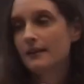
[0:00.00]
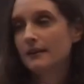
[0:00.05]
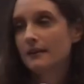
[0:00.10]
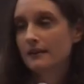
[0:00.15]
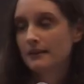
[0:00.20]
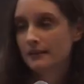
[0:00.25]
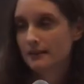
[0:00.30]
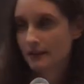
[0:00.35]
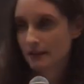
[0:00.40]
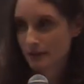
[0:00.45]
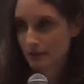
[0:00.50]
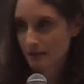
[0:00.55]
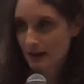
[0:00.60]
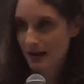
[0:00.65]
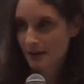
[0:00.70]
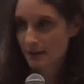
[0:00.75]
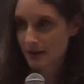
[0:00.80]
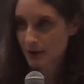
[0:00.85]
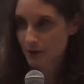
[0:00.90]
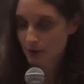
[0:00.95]
Now, the
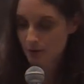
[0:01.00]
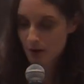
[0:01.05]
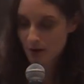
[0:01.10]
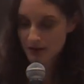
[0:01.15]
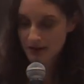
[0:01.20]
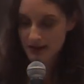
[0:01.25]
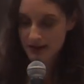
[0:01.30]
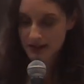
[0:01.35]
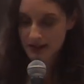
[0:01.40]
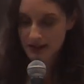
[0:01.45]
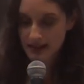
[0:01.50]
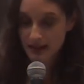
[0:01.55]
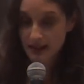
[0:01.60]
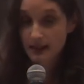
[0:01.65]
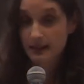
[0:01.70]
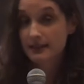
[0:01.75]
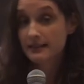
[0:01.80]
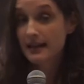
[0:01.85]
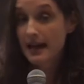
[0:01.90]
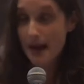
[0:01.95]
rabbi who wrote this, he
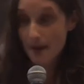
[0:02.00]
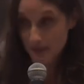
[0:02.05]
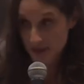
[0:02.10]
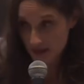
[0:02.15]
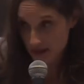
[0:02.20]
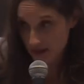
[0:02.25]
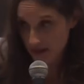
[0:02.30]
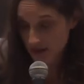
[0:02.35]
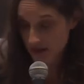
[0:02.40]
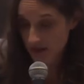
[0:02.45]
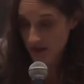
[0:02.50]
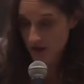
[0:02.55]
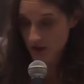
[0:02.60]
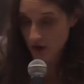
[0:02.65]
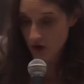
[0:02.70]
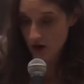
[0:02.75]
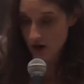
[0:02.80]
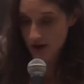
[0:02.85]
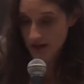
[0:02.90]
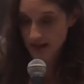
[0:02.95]
adapted the
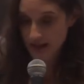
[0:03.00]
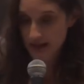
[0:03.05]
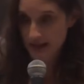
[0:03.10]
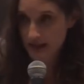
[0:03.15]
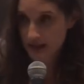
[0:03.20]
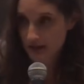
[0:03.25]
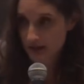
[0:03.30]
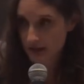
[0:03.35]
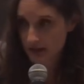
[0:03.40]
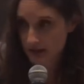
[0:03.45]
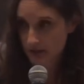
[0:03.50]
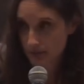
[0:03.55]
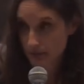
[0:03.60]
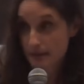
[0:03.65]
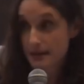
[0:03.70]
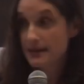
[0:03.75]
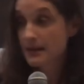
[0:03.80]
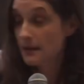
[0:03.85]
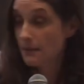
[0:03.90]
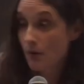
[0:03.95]
song. He didn't
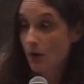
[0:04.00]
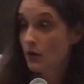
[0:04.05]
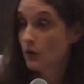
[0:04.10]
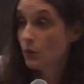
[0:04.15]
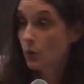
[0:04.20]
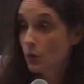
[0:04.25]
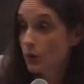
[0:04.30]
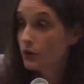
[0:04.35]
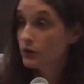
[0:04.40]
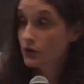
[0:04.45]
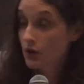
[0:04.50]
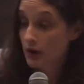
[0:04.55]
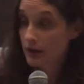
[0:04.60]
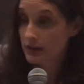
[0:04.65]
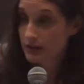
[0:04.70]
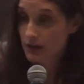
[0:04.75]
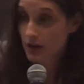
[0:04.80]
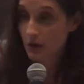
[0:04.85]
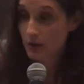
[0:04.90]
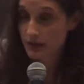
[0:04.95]
make up all the words on
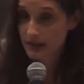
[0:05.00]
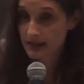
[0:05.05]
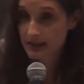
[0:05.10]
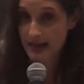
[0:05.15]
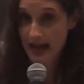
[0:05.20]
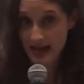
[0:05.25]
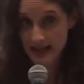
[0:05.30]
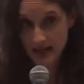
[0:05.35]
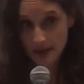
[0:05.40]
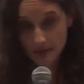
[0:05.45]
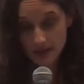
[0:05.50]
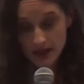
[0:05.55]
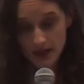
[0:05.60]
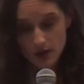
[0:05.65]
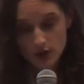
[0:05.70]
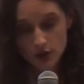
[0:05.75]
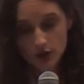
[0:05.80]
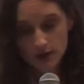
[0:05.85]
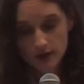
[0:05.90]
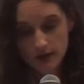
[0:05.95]
his own, it's an
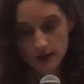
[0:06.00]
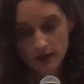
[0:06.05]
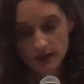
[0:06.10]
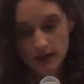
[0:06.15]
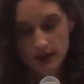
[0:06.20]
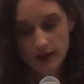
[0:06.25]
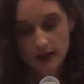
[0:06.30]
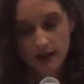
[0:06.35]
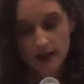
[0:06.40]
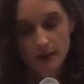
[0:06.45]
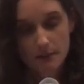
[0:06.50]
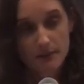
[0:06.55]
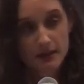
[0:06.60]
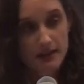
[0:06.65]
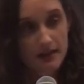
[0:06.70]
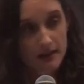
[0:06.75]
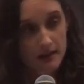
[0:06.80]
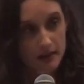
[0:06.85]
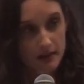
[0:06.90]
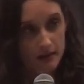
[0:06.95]
adaptation. Uh,
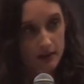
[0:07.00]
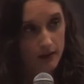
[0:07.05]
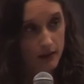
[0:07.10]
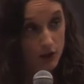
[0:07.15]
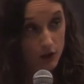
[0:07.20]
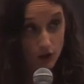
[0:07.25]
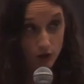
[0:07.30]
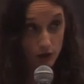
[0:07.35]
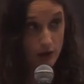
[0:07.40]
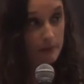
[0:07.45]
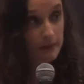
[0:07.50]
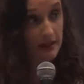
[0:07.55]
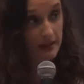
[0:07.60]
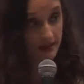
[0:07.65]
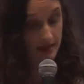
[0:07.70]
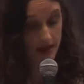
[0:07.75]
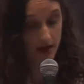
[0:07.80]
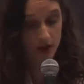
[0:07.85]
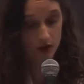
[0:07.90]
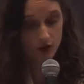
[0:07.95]
being extremely
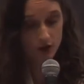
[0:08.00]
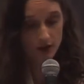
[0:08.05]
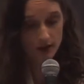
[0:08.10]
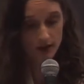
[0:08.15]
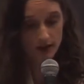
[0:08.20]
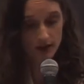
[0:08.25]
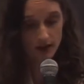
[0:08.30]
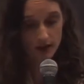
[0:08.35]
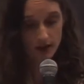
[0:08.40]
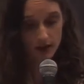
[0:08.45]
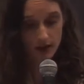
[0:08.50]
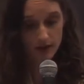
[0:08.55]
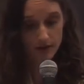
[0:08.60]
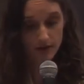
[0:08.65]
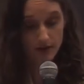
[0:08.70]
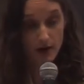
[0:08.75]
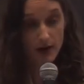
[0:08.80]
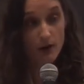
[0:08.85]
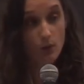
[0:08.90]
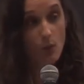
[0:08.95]
intelligent and uh,
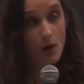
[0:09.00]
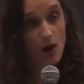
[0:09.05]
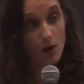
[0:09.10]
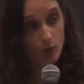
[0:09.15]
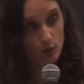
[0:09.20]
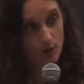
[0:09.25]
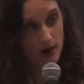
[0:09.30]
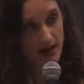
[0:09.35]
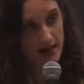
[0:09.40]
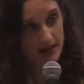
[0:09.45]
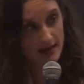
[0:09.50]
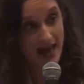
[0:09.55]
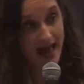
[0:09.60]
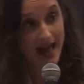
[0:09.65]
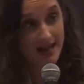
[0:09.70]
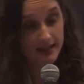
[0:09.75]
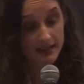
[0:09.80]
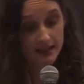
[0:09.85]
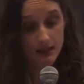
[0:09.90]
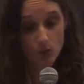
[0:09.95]
very well read
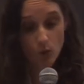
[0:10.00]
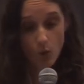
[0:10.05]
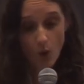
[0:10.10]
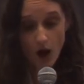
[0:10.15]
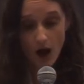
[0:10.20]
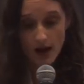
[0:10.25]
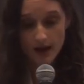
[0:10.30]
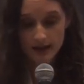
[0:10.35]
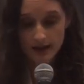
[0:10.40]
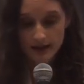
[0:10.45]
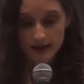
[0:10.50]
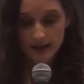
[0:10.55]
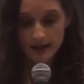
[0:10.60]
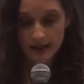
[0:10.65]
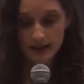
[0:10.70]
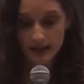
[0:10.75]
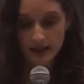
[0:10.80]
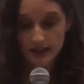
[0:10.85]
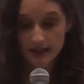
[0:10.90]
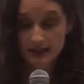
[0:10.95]
as he was,
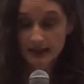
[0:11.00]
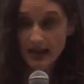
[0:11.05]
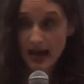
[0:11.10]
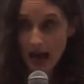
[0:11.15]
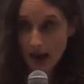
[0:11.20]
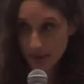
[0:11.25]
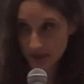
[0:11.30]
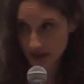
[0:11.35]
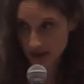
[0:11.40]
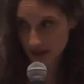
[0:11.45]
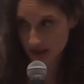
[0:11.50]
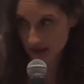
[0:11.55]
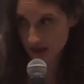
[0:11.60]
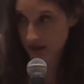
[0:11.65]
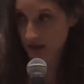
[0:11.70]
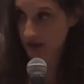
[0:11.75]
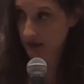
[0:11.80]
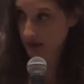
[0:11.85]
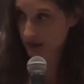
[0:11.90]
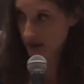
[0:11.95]
he adapted
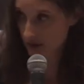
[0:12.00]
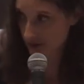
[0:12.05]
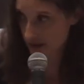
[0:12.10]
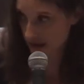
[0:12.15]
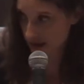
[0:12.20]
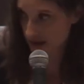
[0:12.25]
the lyrics